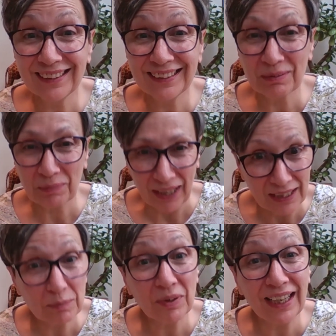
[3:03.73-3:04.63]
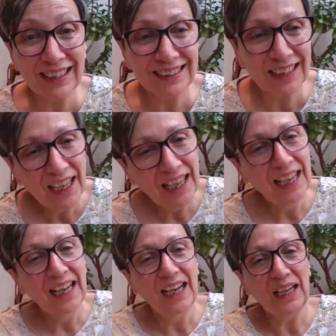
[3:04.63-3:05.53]
Surprise, surprise.
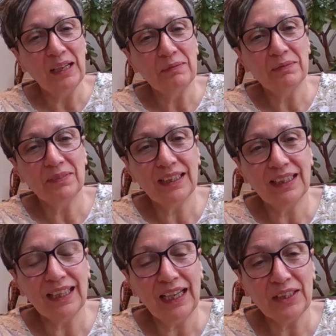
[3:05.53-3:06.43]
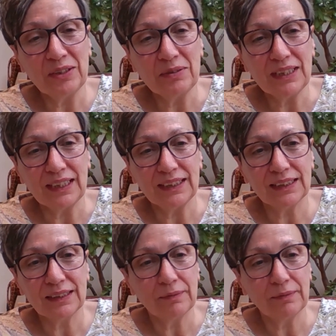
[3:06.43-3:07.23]
I use this.